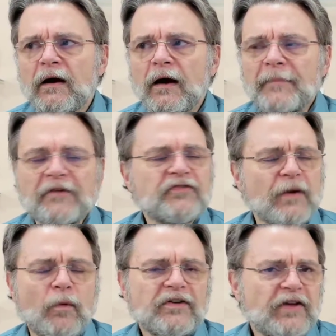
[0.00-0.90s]
Um, if
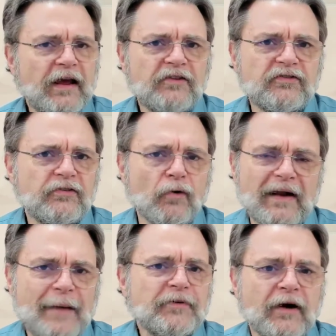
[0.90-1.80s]
someone takes your
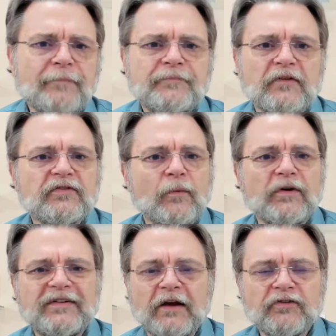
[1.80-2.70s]
laptop, if
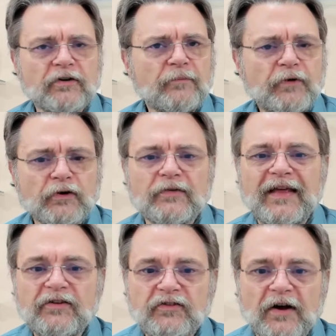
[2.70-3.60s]
someone takes your computer,
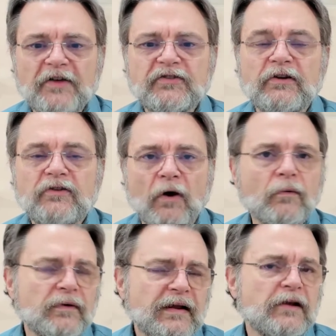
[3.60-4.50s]
they just
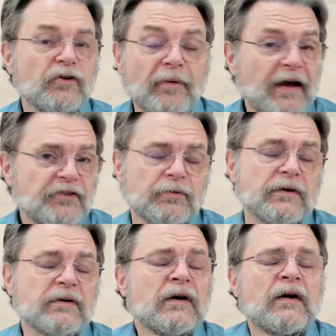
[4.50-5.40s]
don't need your
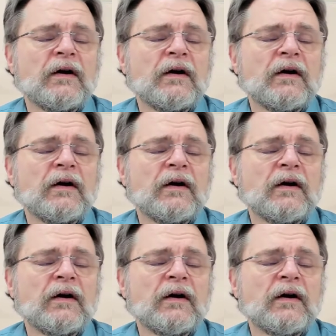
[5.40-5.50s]
password.